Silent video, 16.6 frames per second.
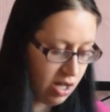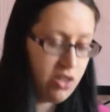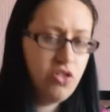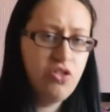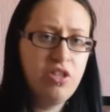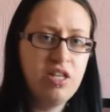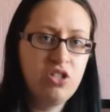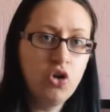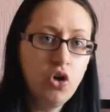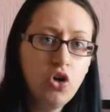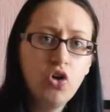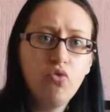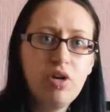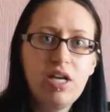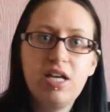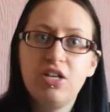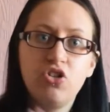The
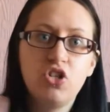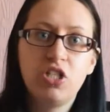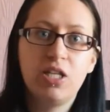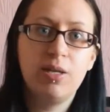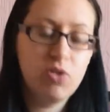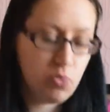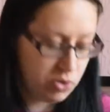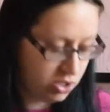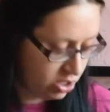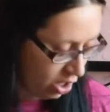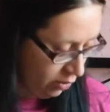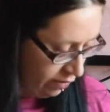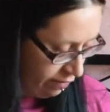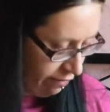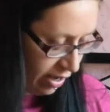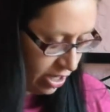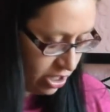dungarees just seem to be so in
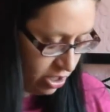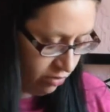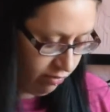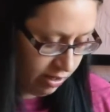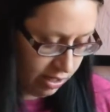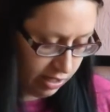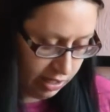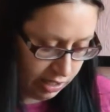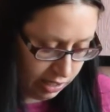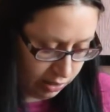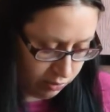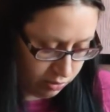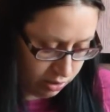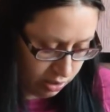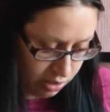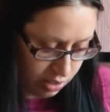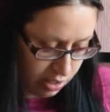fashion right now.
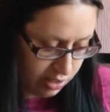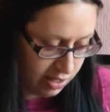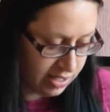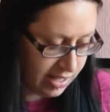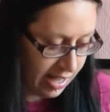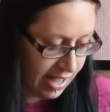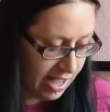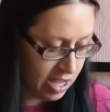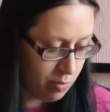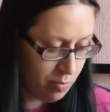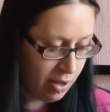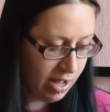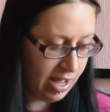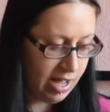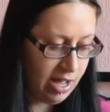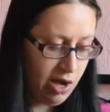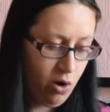These are
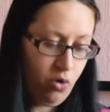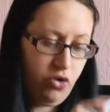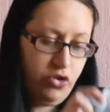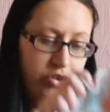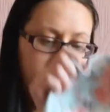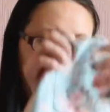£8.